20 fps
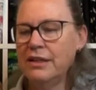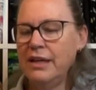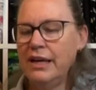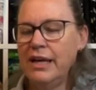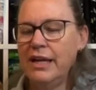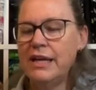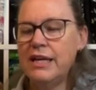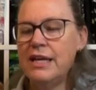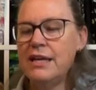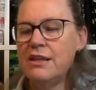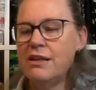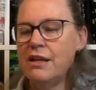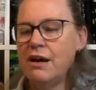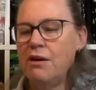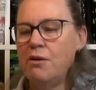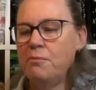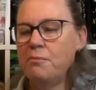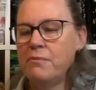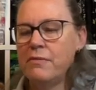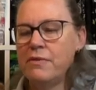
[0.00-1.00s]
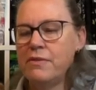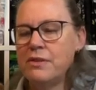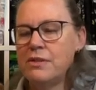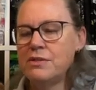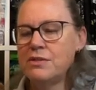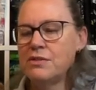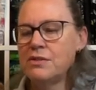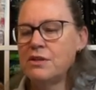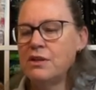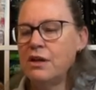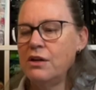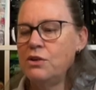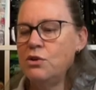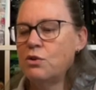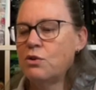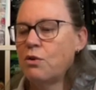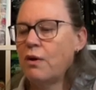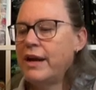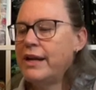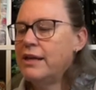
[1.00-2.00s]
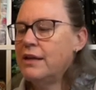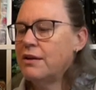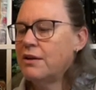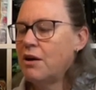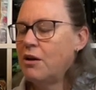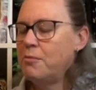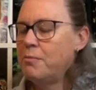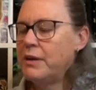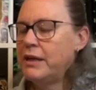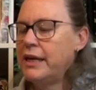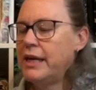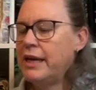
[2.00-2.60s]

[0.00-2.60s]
And again, this is a Ukrainian company,